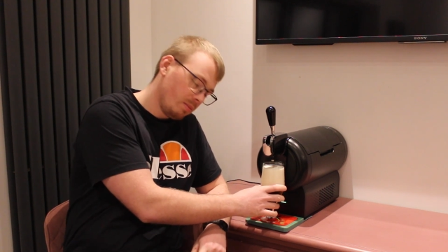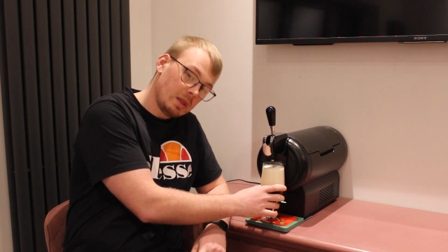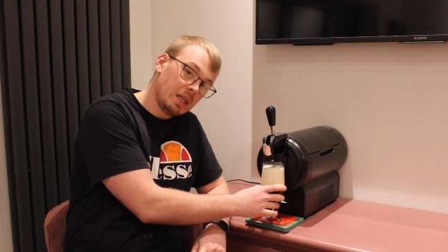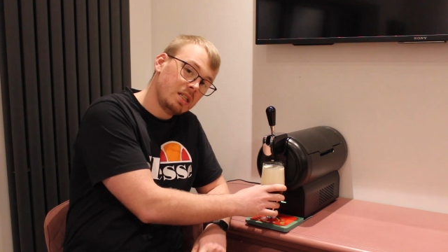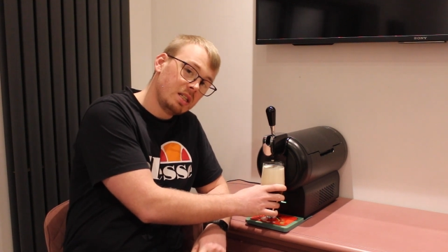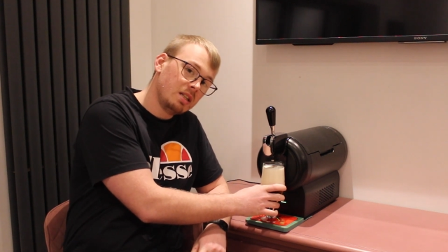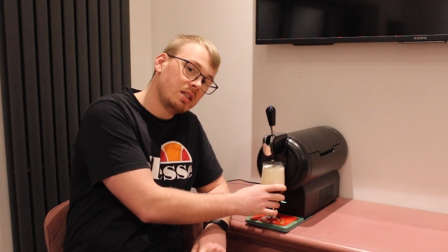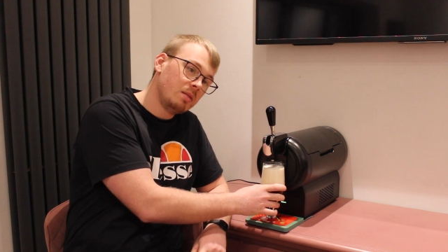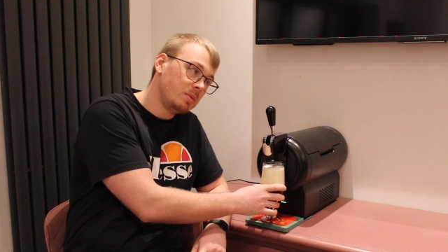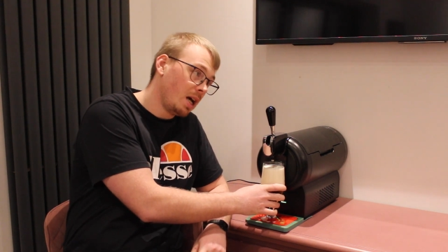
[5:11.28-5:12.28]
This did
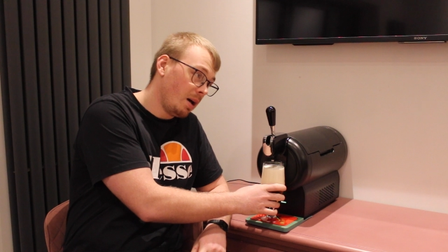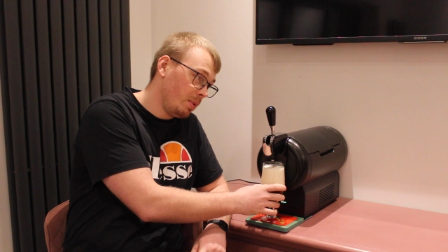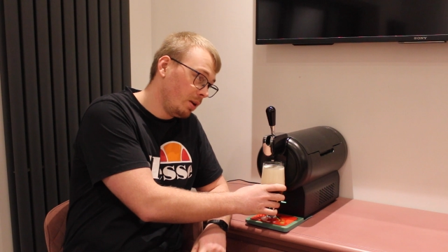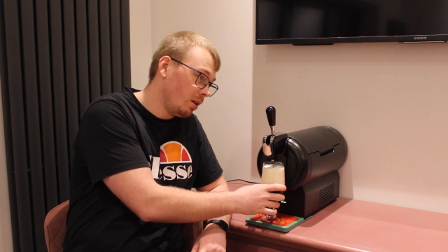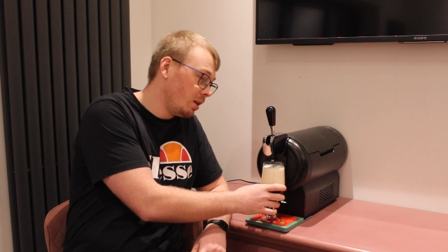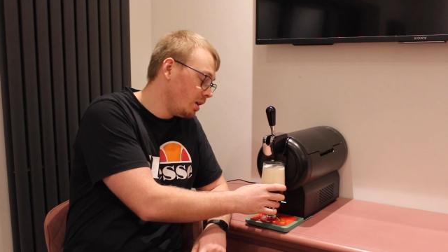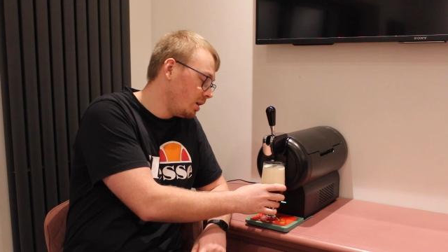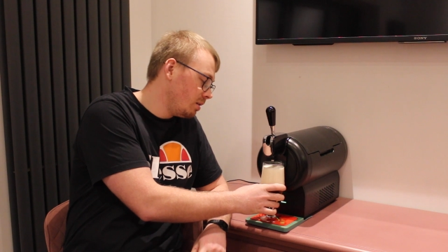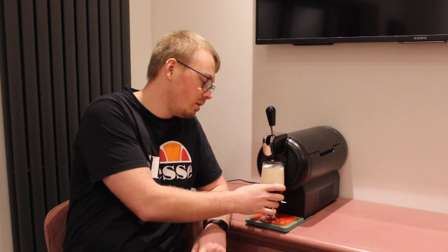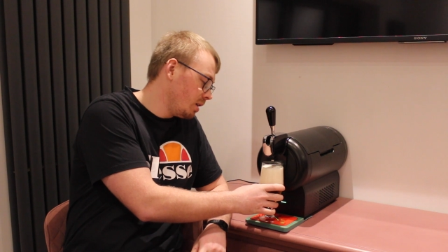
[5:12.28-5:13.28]
seem to happen on
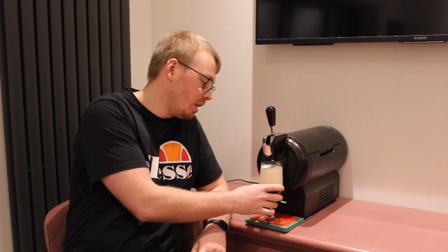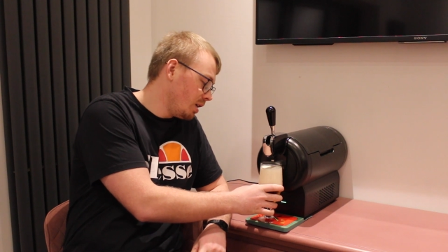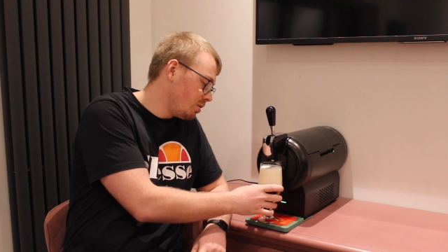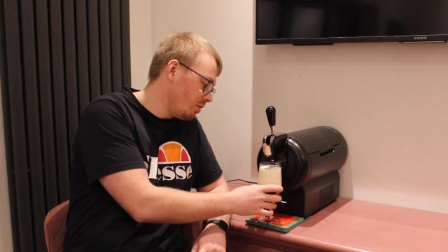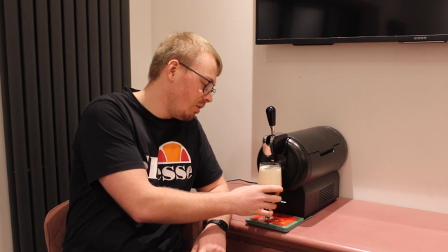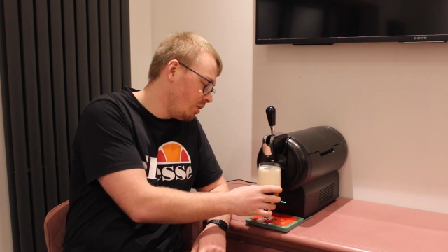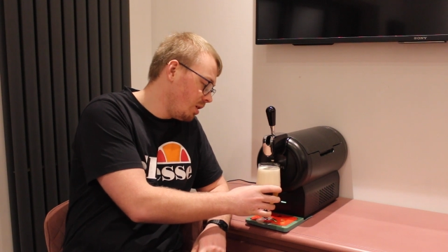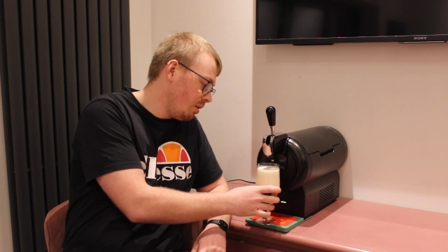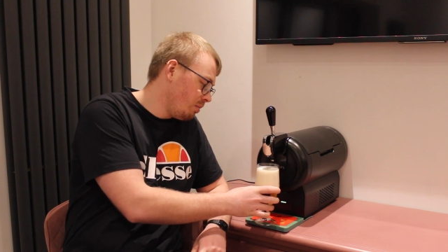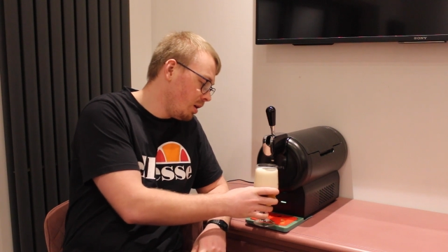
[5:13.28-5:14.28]
the last review,
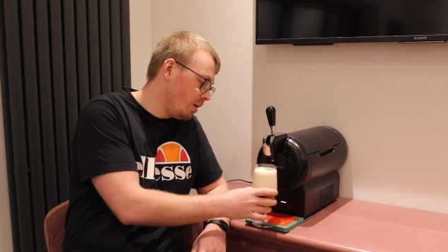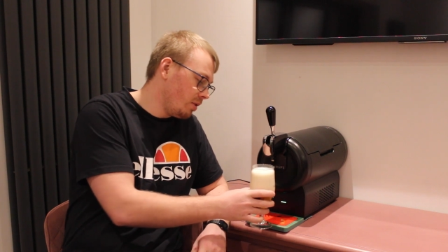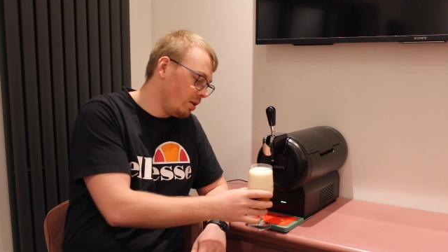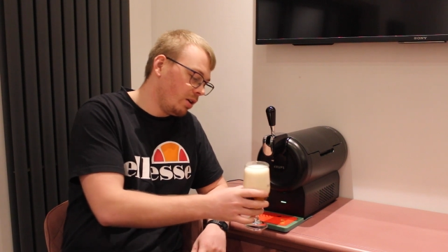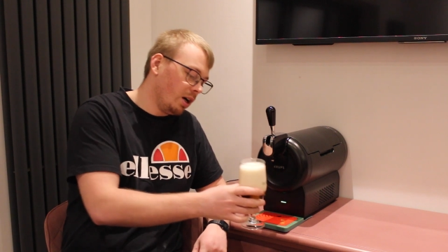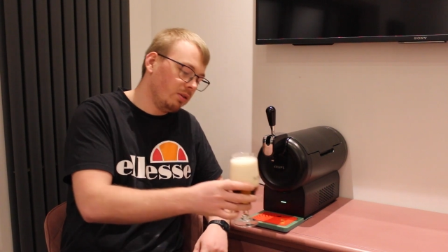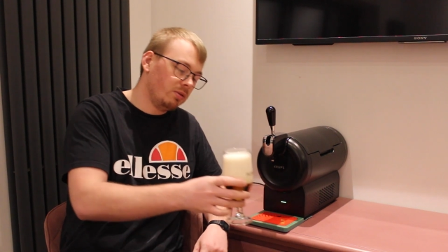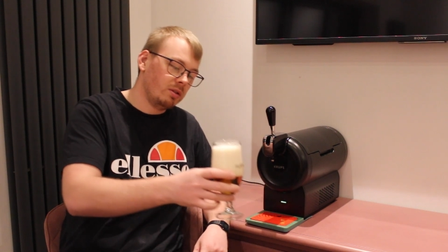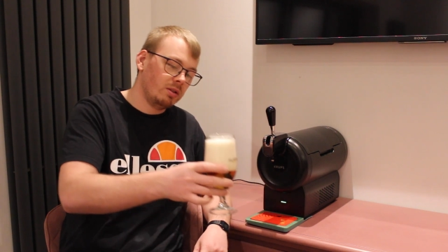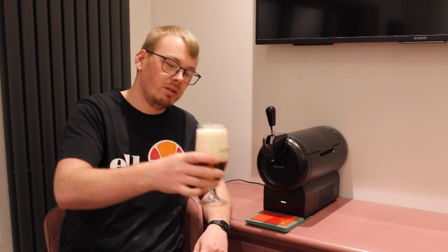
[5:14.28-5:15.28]
in a perfect draft,